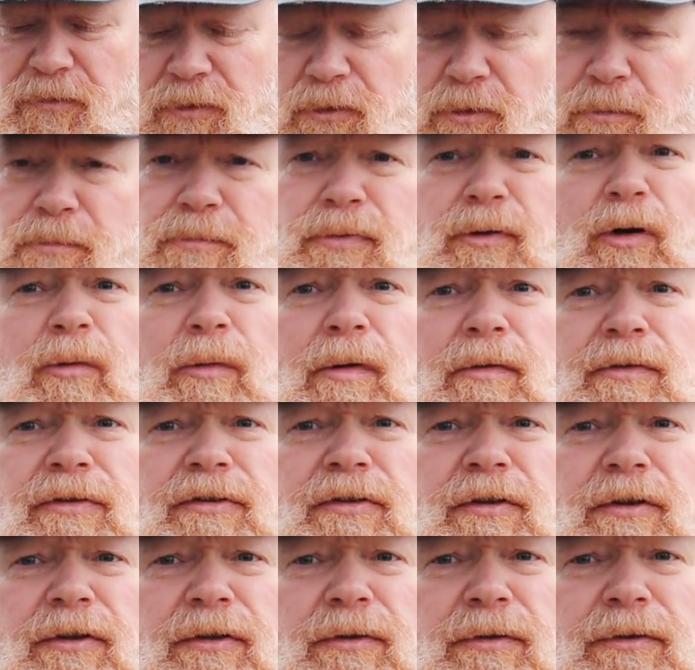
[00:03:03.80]
you probably
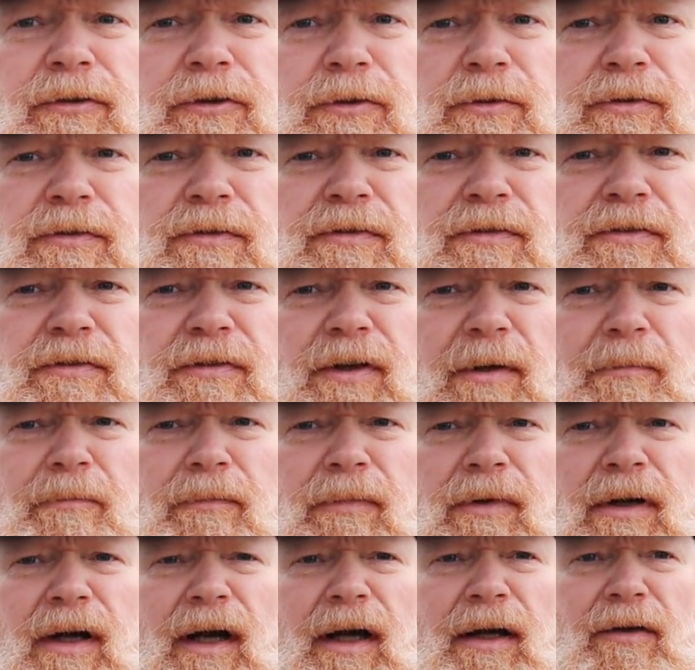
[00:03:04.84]
should use
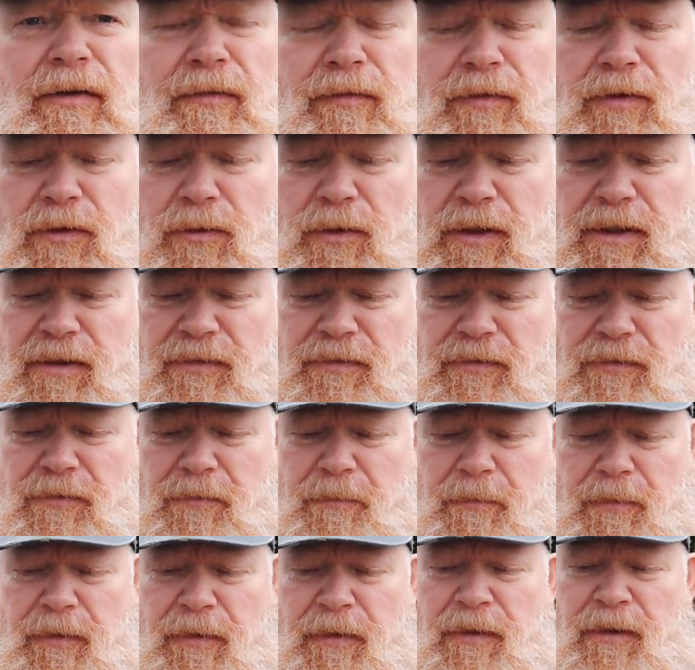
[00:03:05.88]
some kind of grease
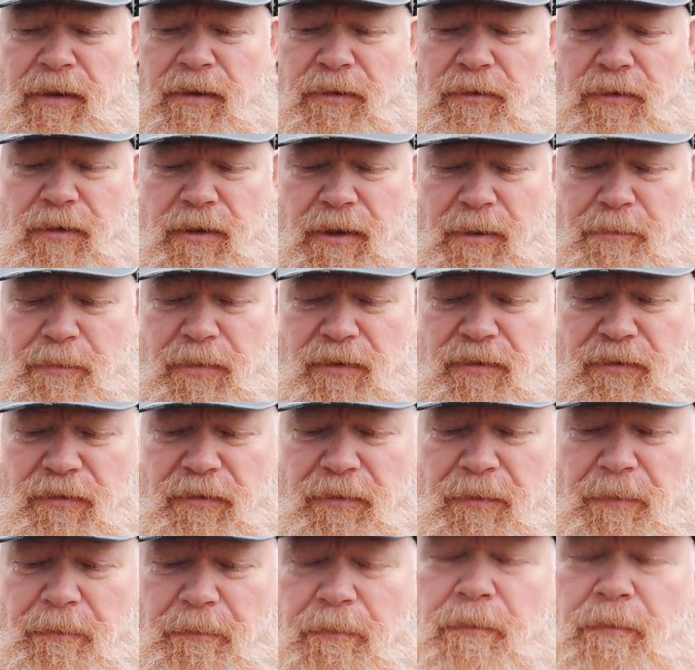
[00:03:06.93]
to keep it